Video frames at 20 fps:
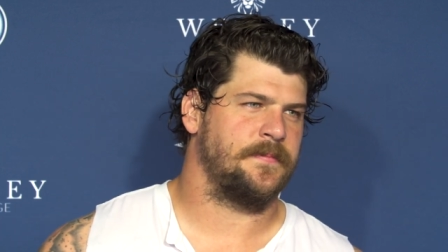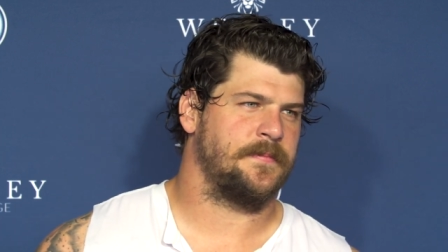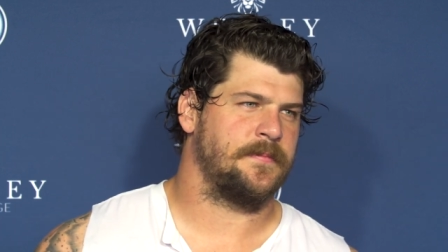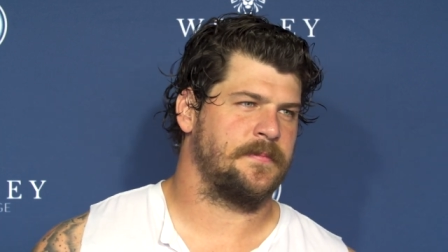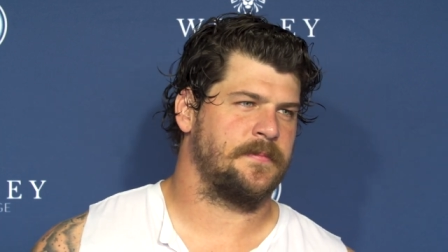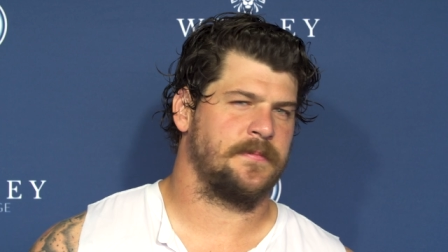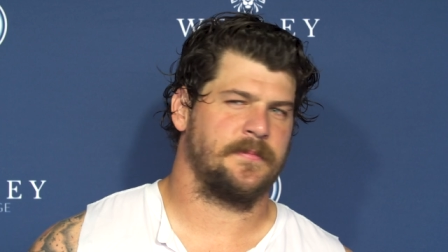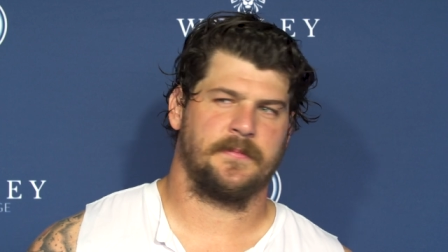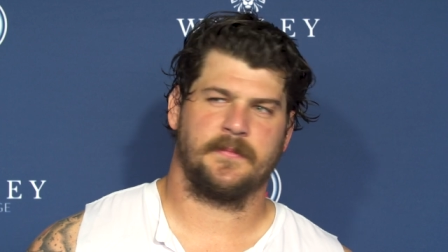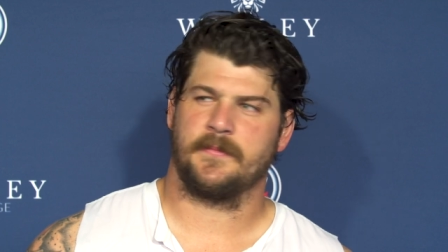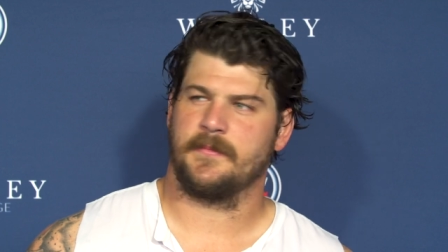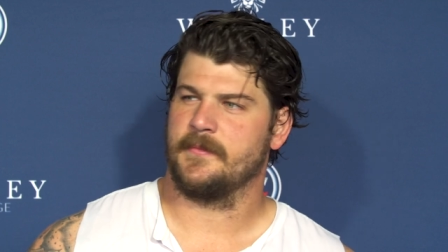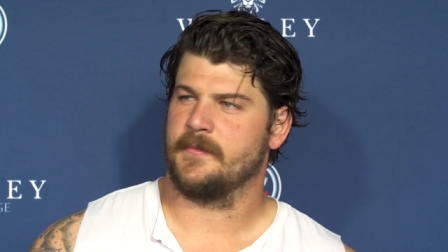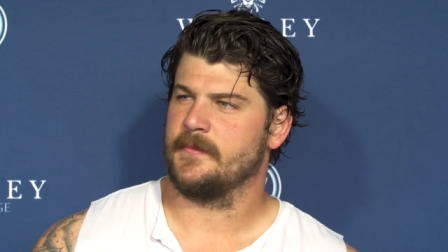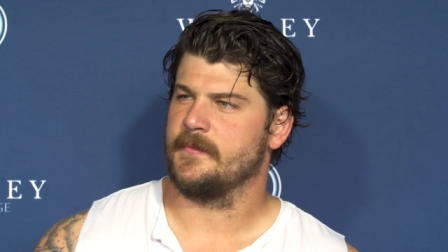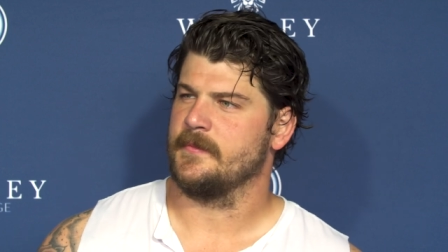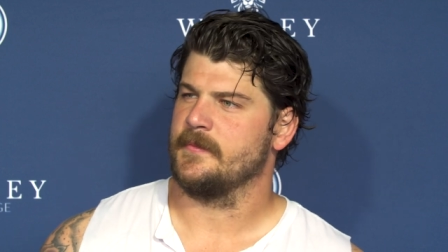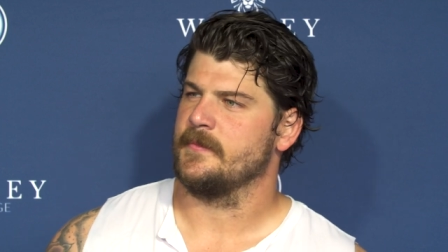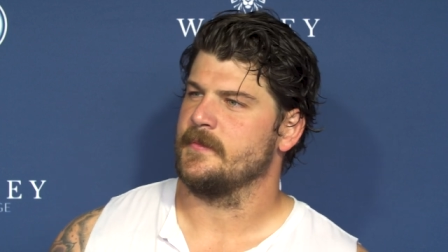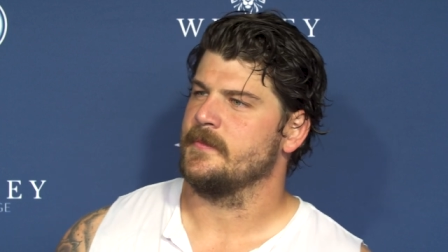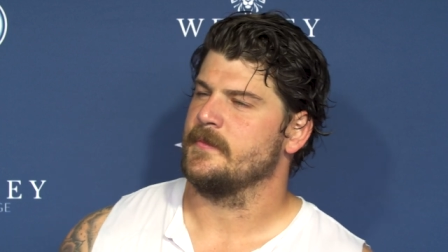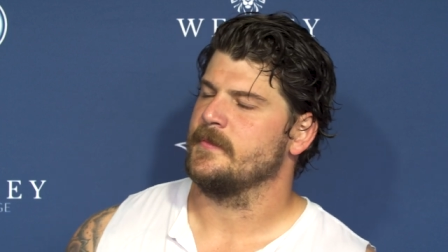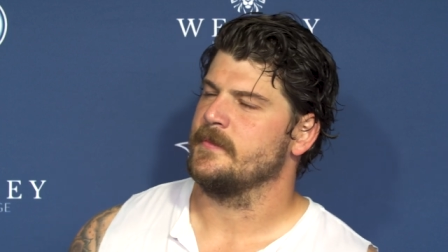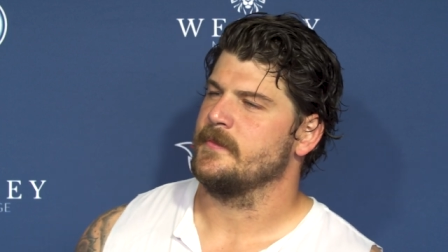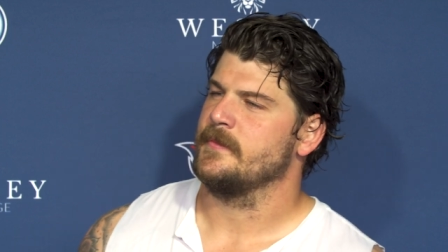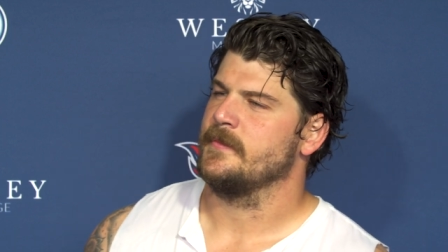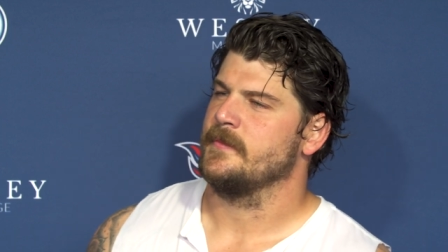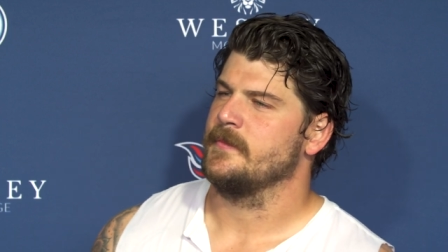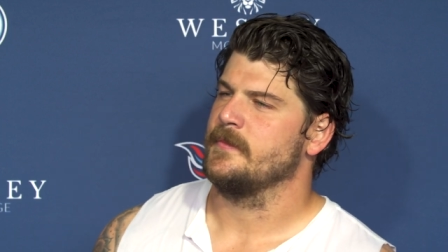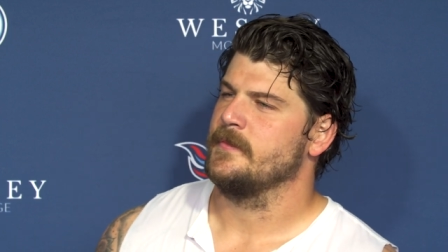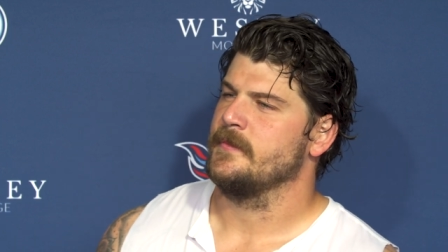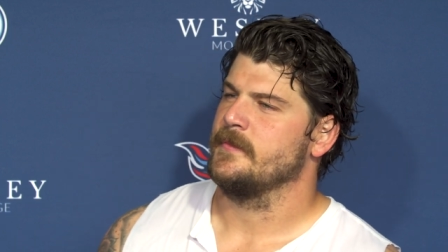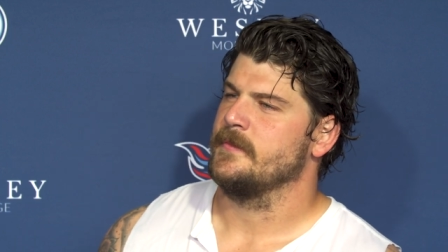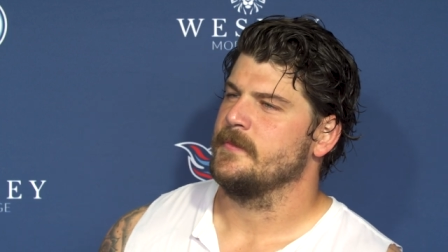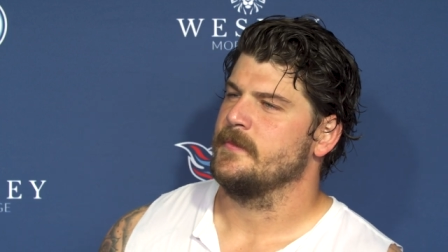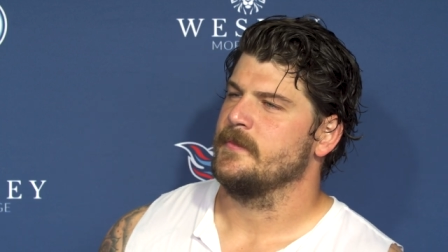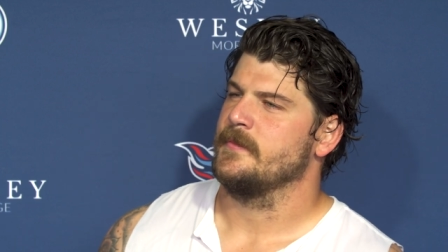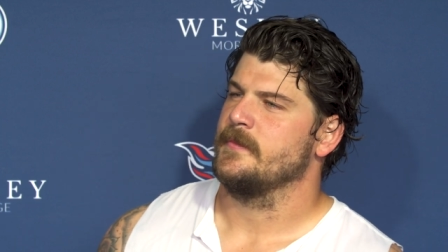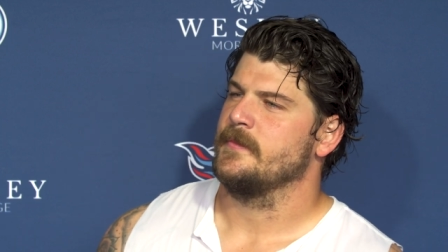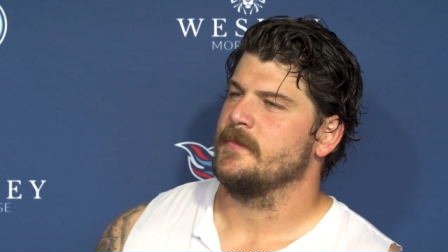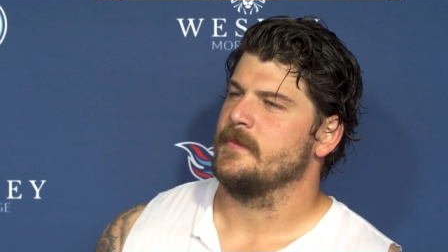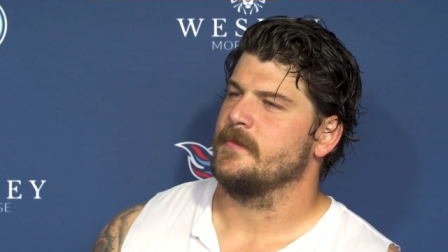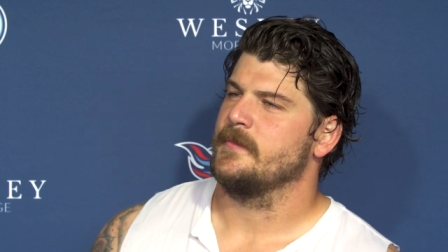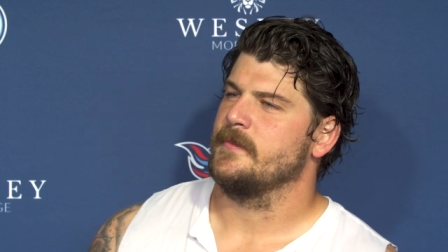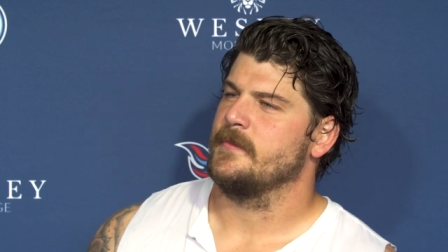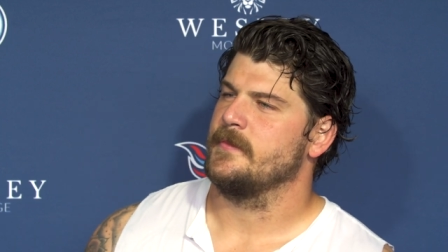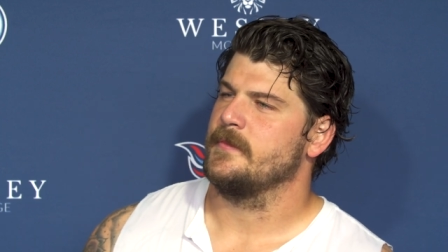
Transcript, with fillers: I'm wondering if you heard how much your absence